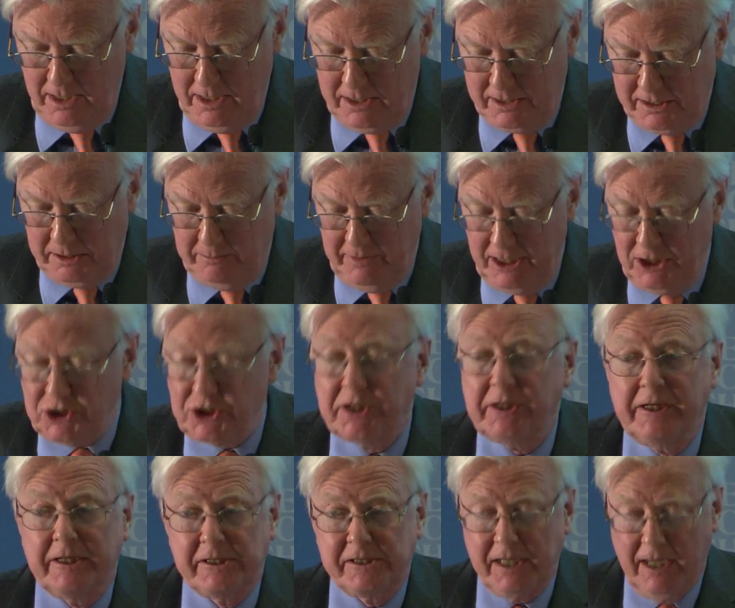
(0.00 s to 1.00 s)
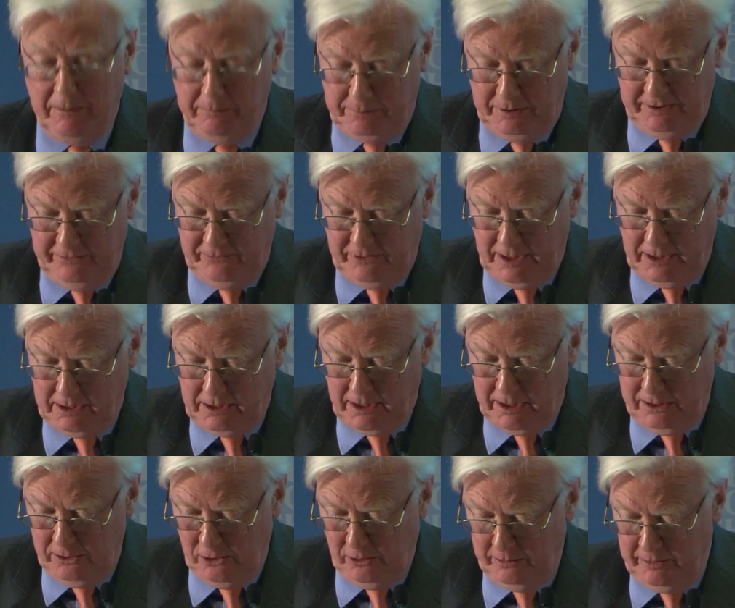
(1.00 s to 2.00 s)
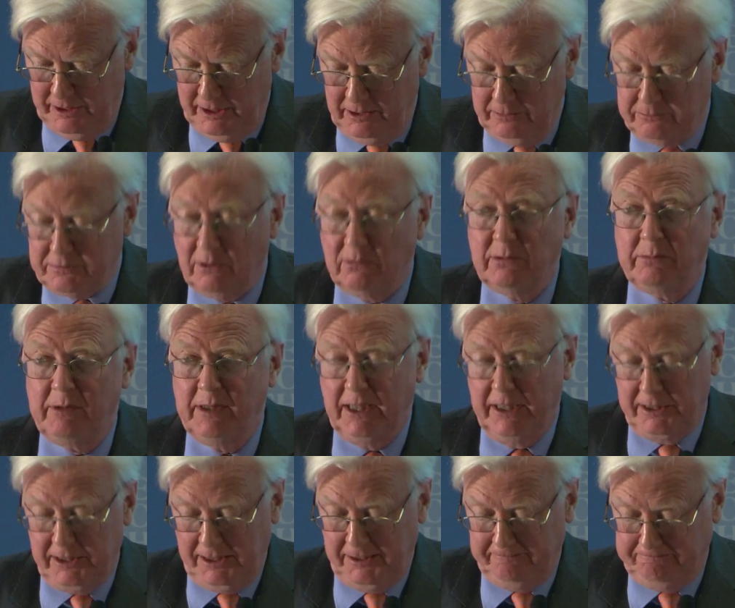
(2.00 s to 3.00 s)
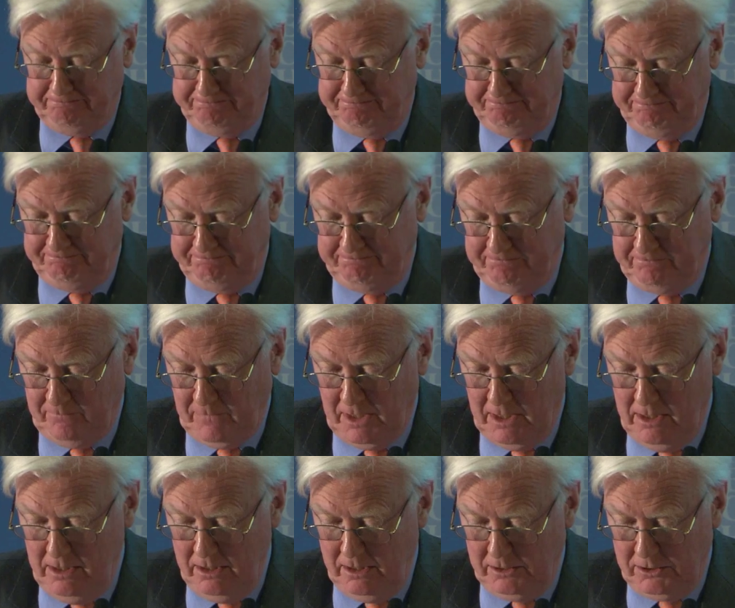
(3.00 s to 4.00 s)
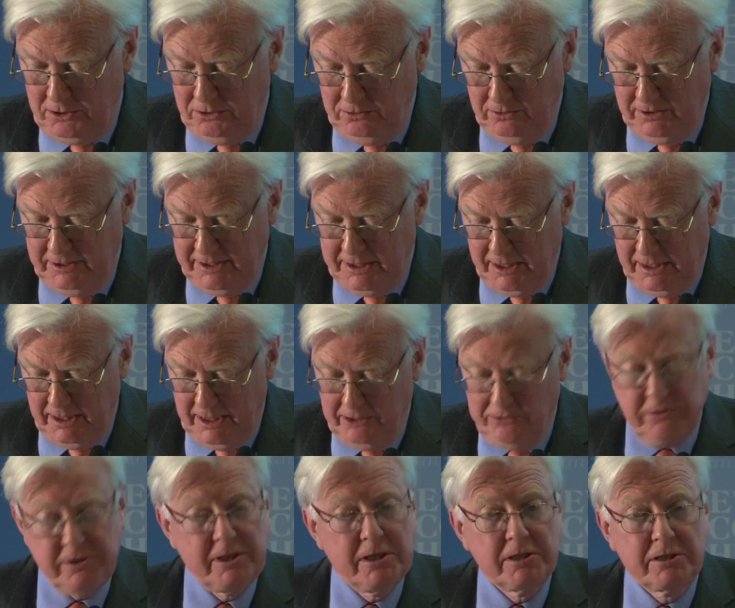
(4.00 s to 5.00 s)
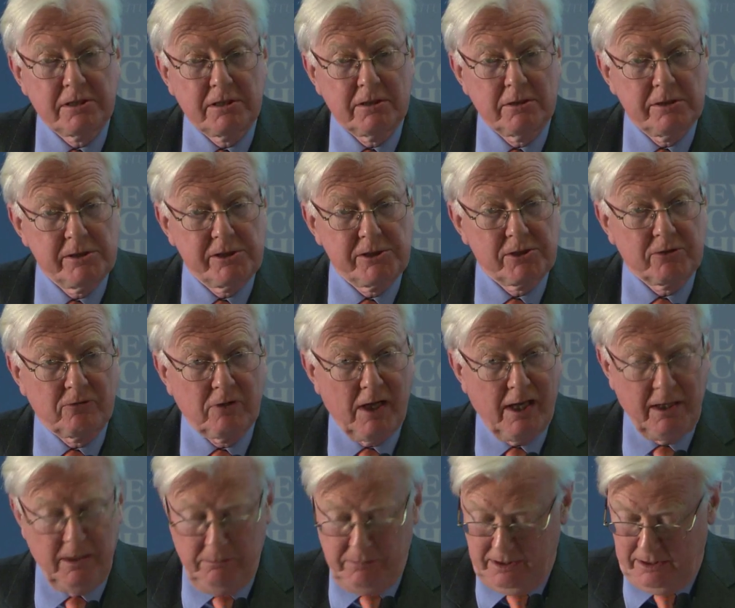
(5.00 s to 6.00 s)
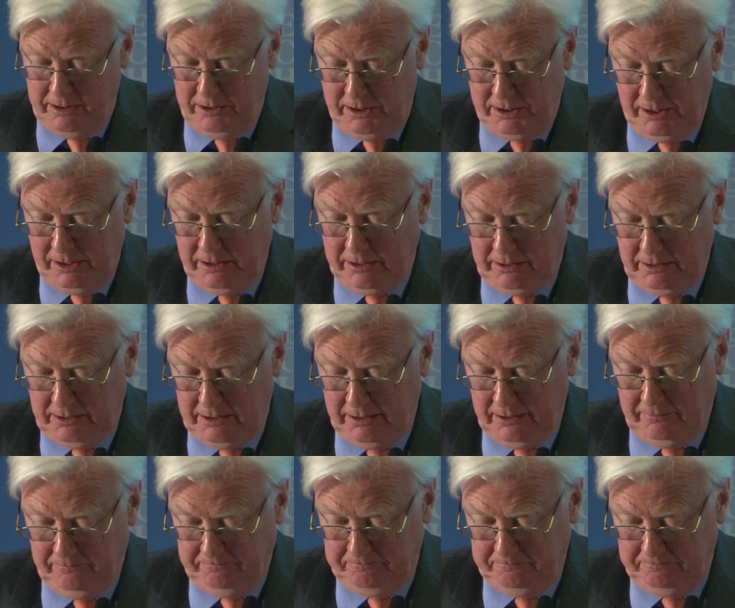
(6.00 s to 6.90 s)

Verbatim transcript: As a major example of that, I nominate probability a tool that allows us to describe uncertainty.